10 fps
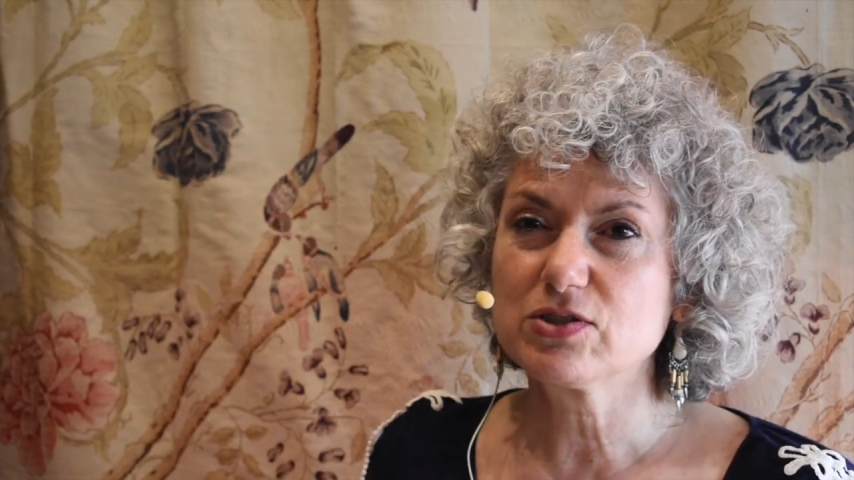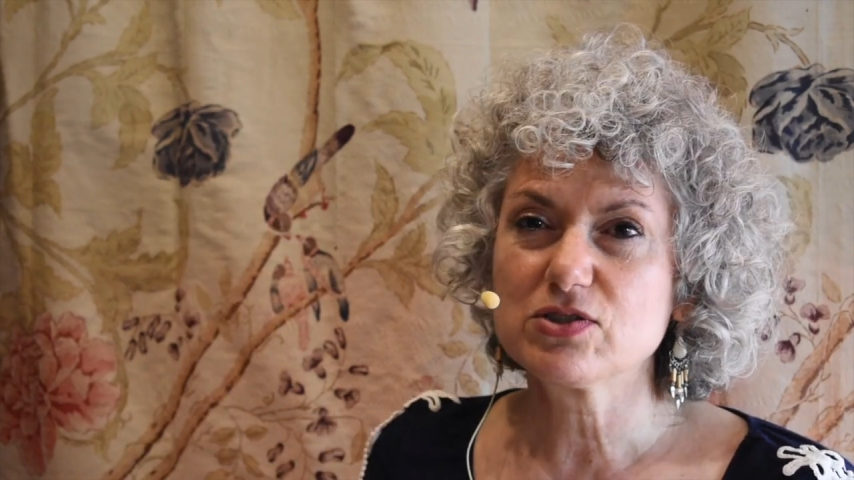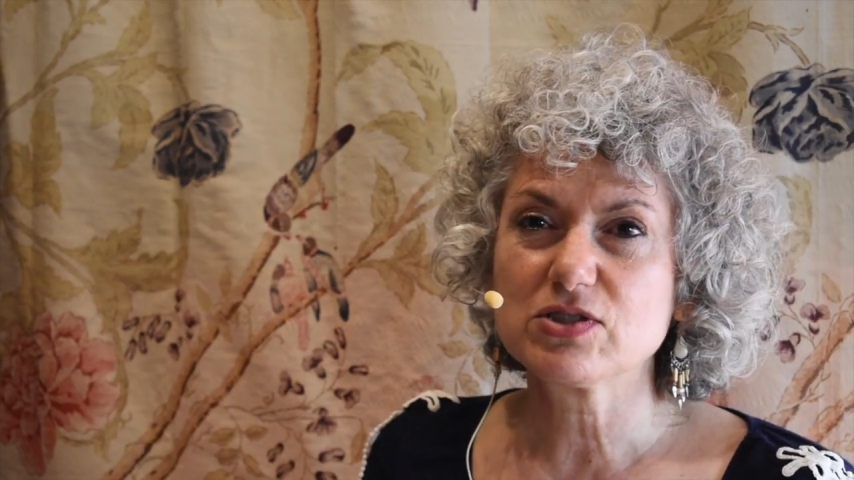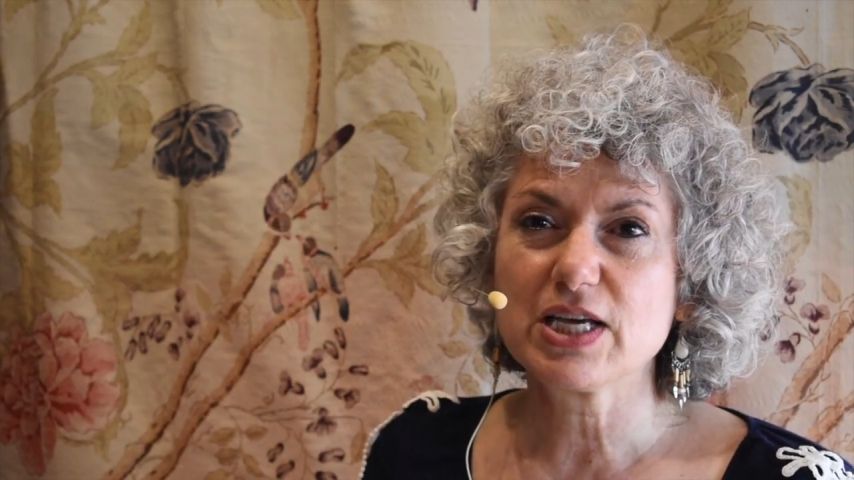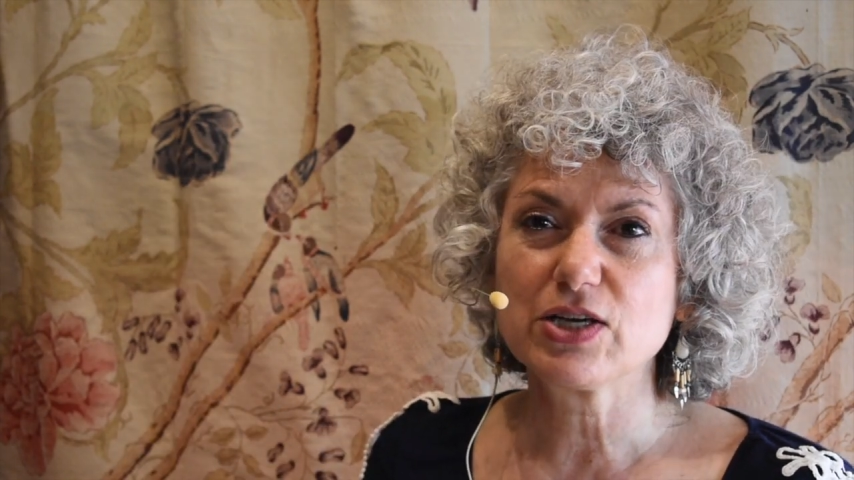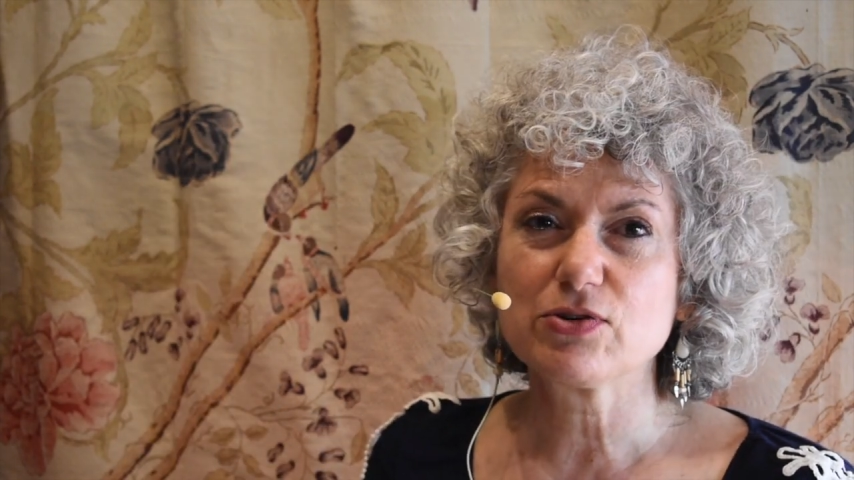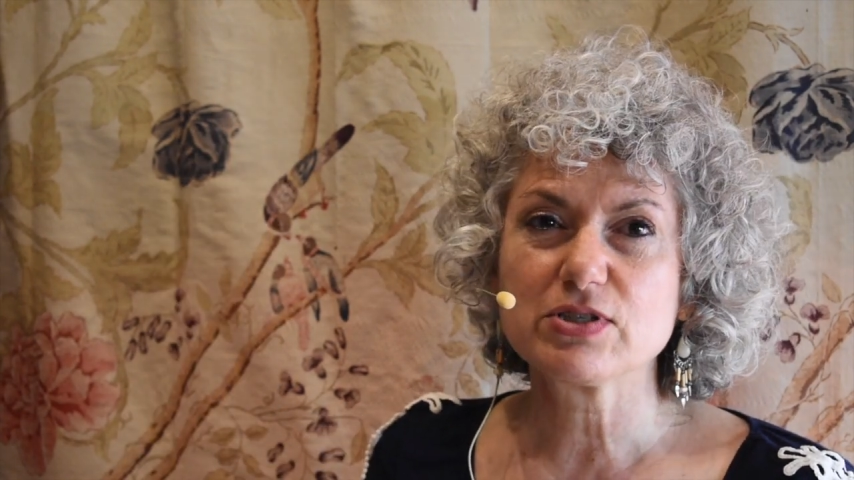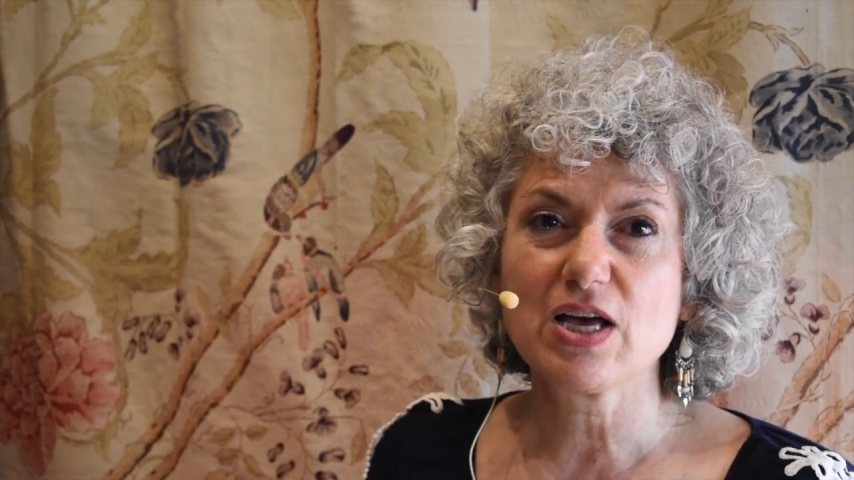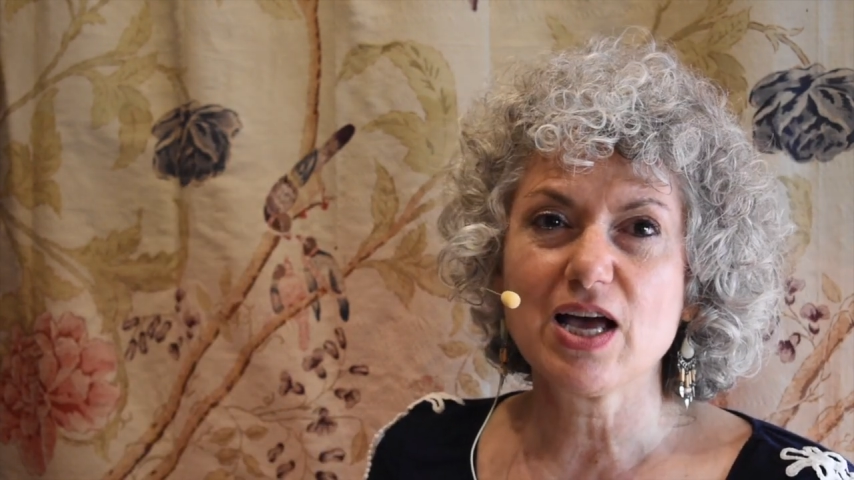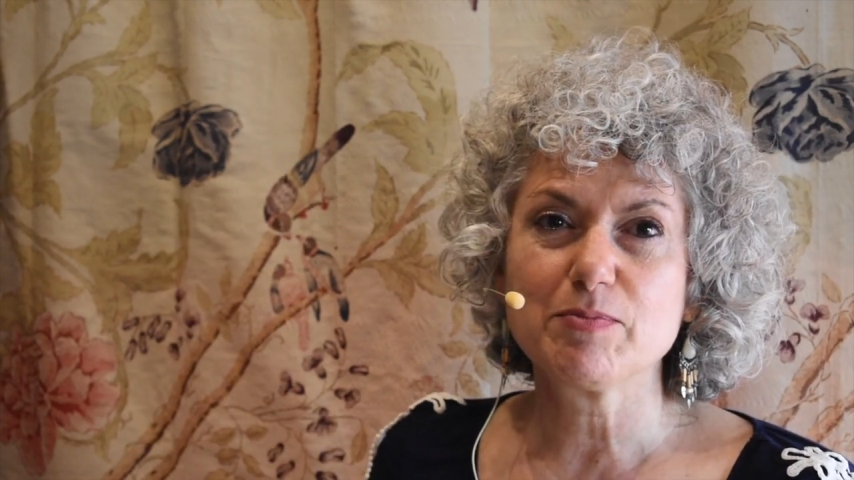just take your
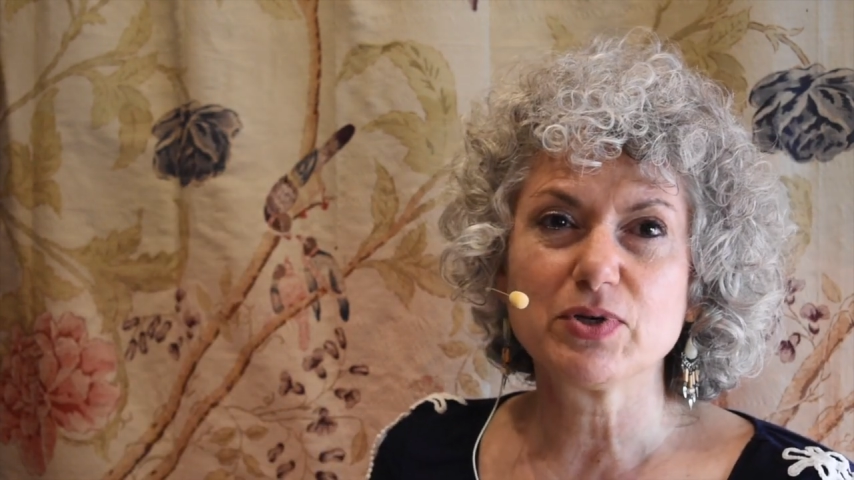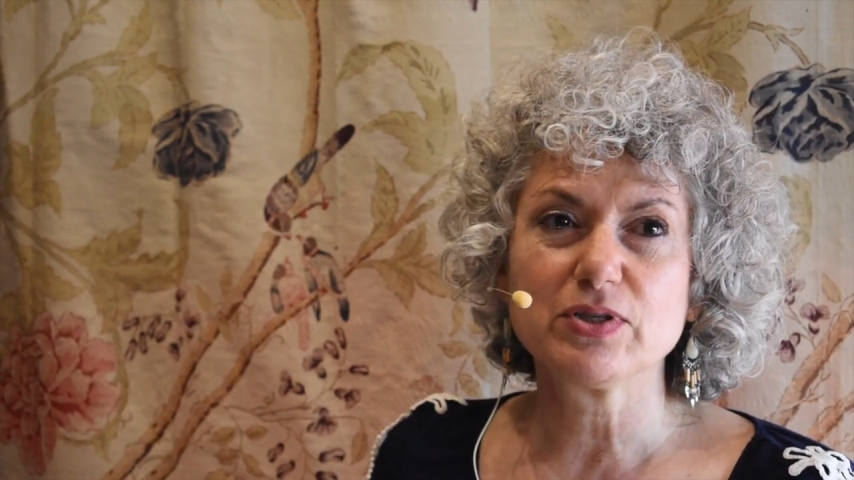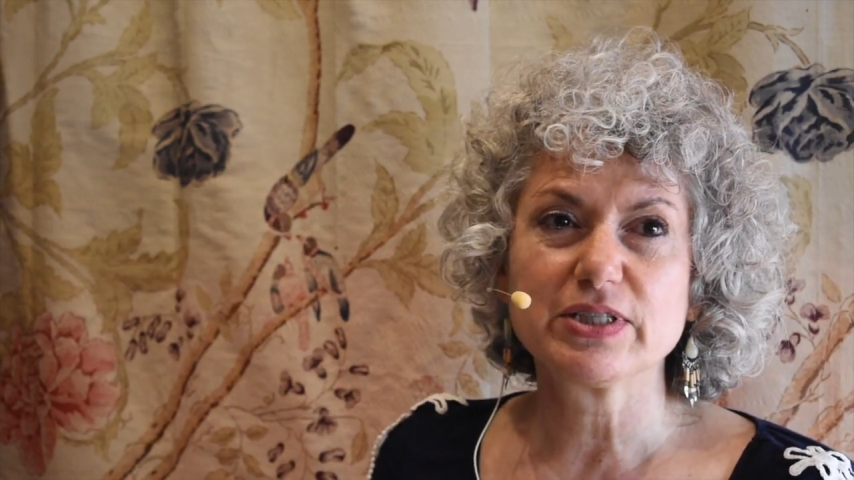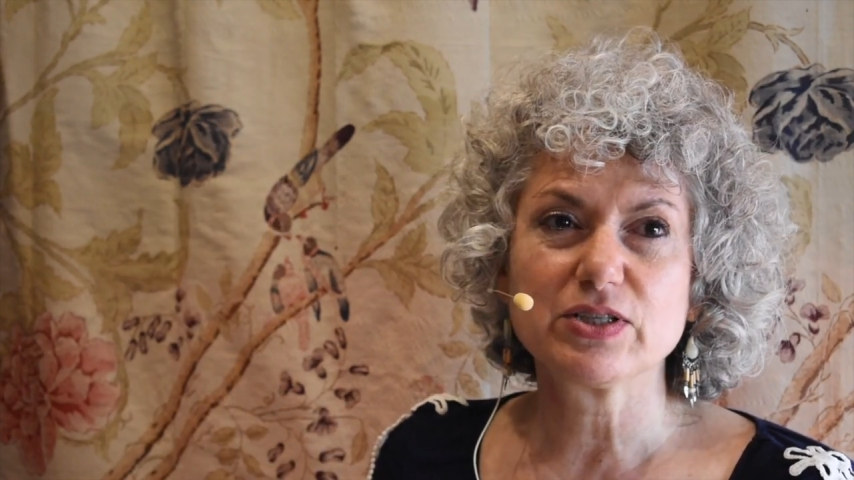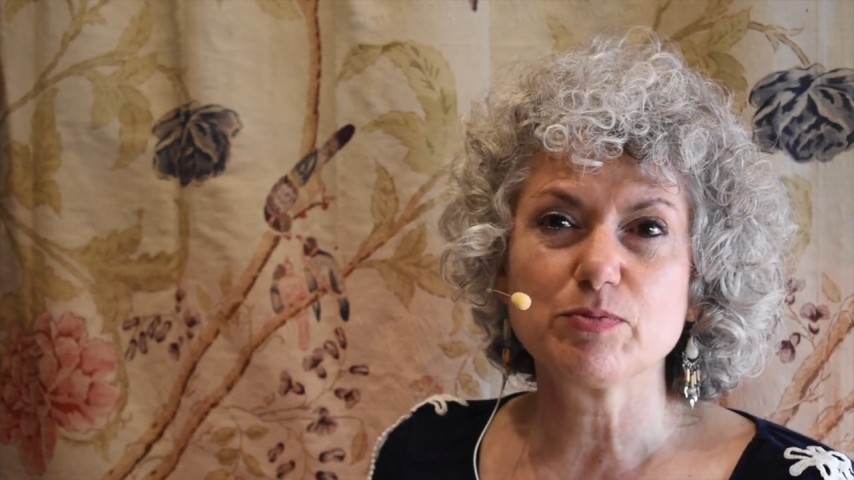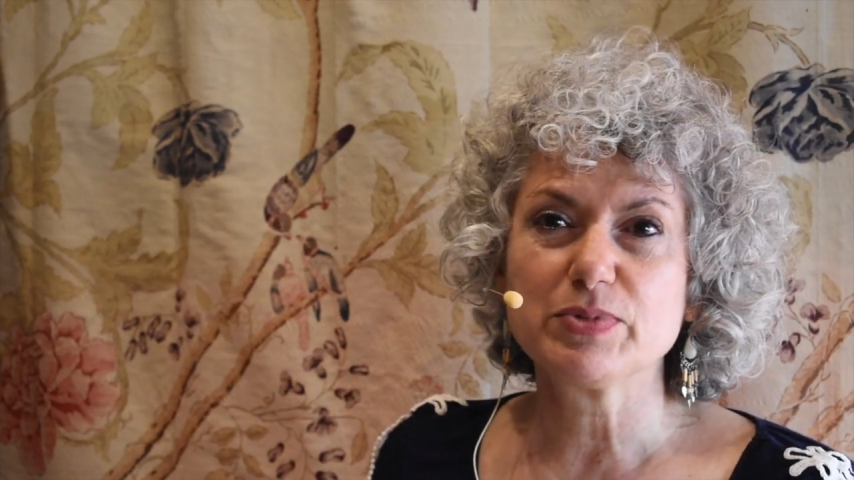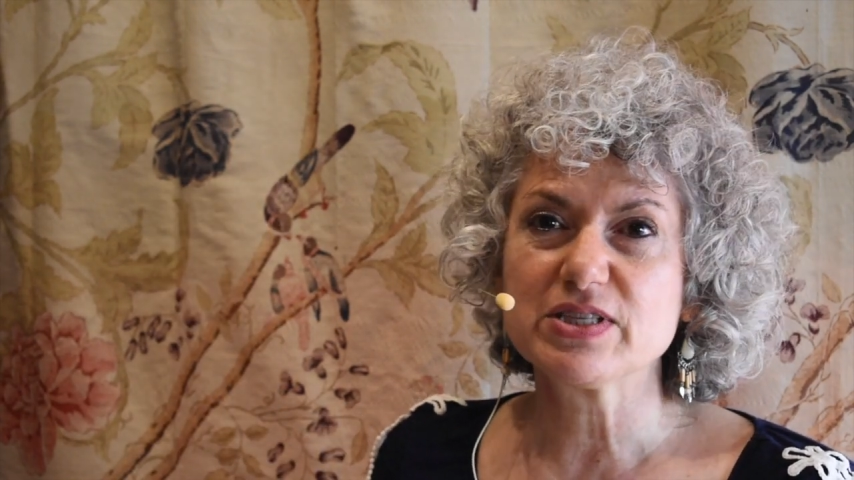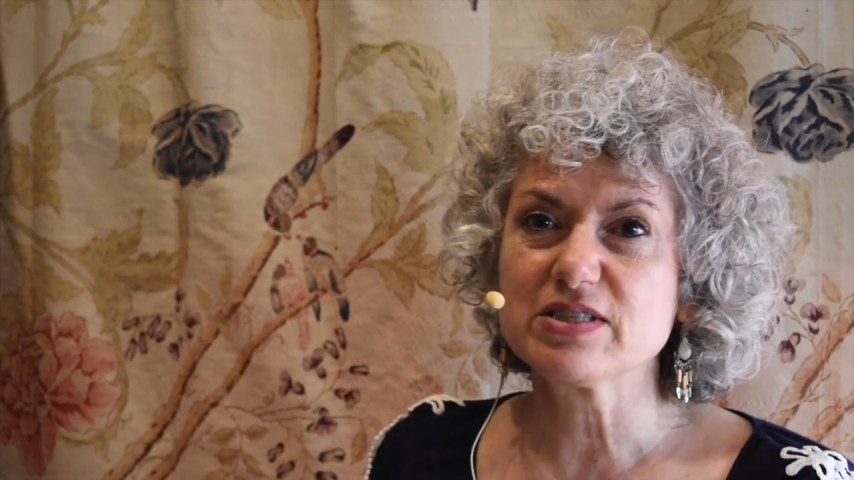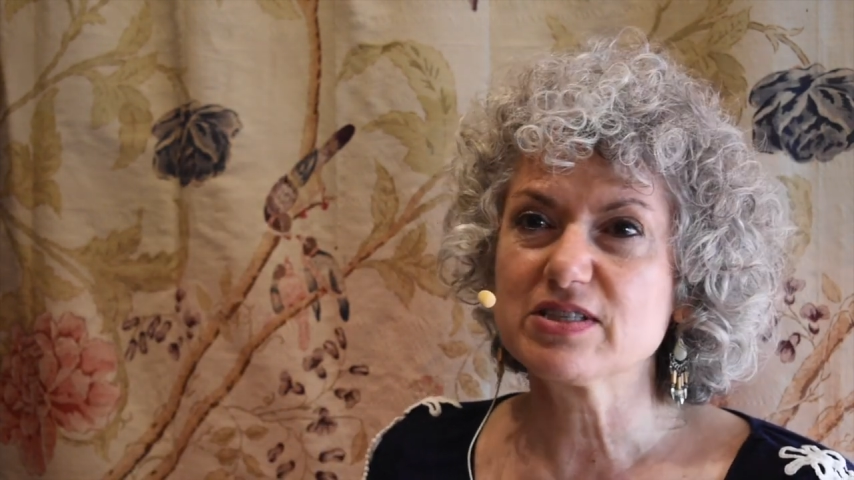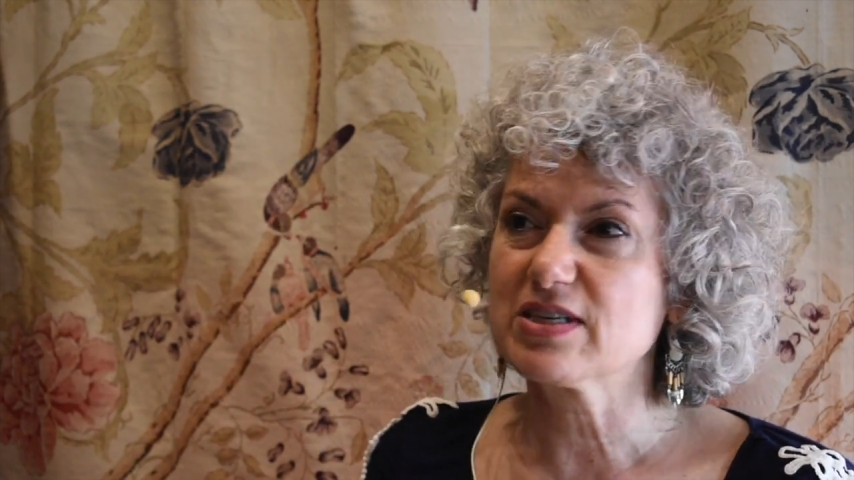time building your business,